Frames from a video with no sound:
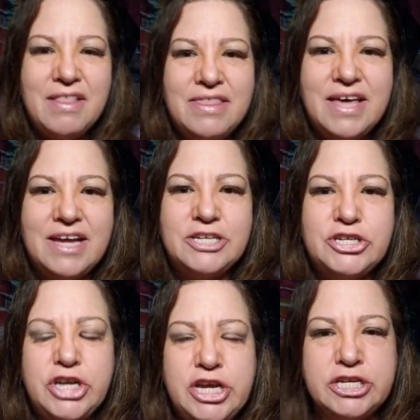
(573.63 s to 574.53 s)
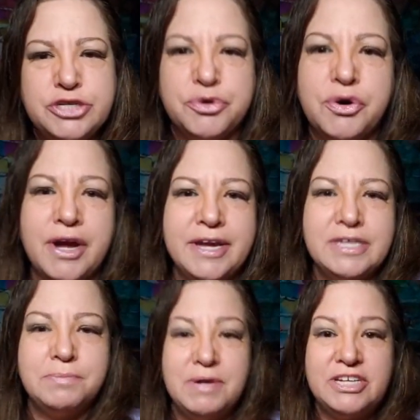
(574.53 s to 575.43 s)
that she enjoyed, to be